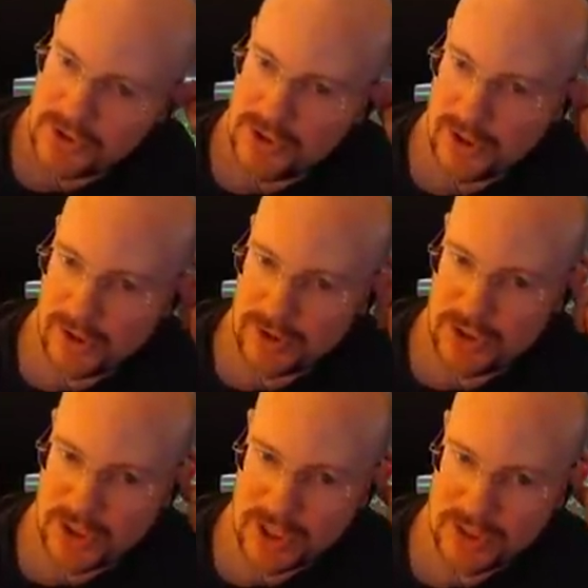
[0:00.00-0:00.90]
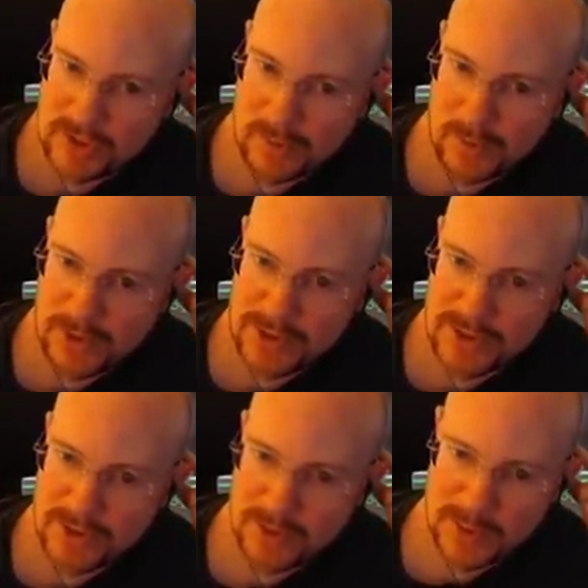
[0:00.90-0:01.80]
You're just the
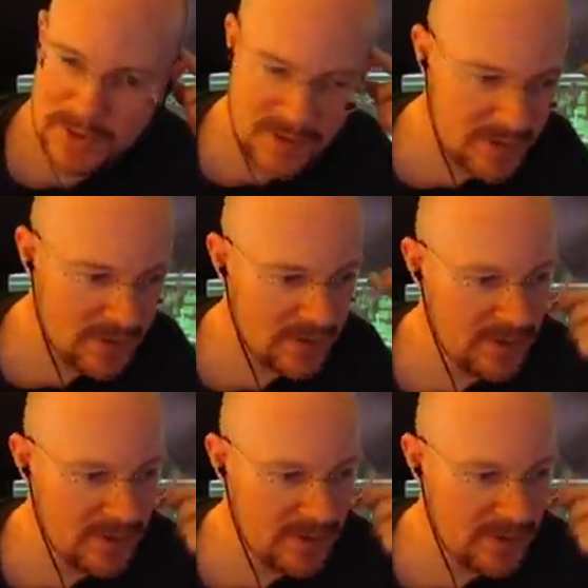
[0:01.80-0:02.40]
worst humans.